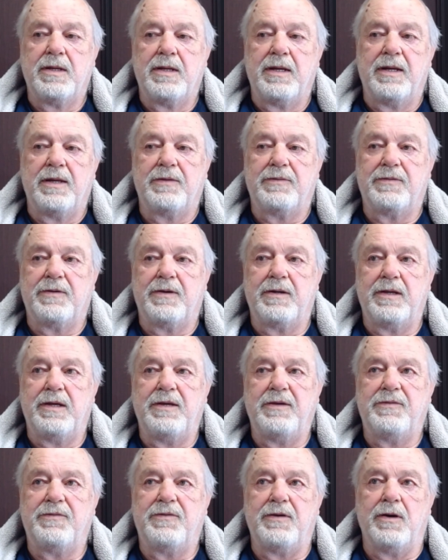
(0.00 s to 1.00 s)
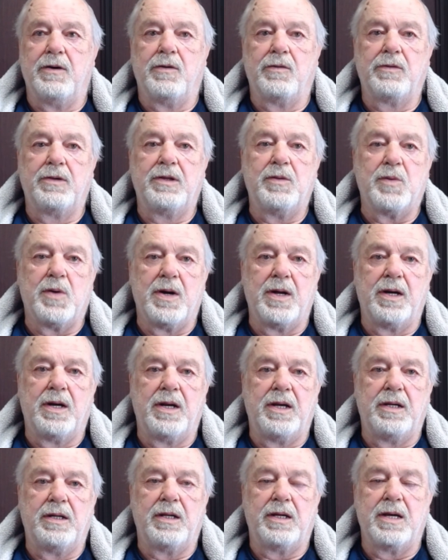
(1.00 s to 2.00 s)
It said he's the only one
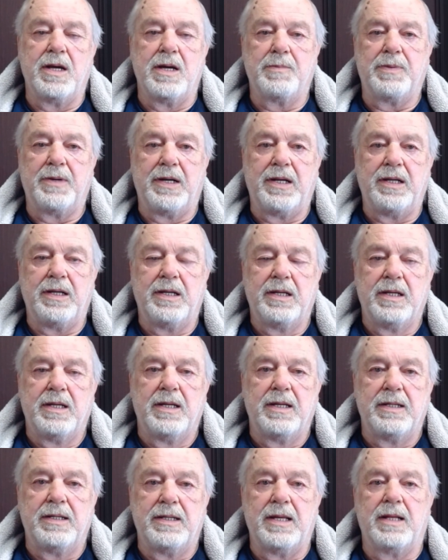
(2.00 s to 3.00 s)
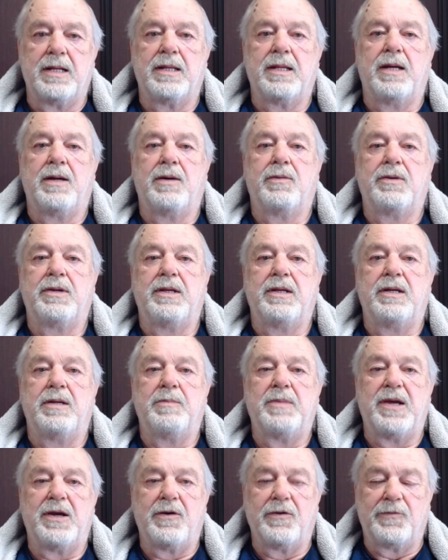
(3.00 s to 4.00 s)
in the company not allowed in the
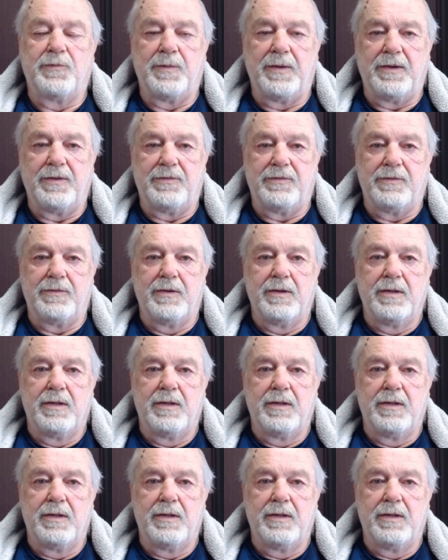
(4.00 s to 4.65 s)
makerspace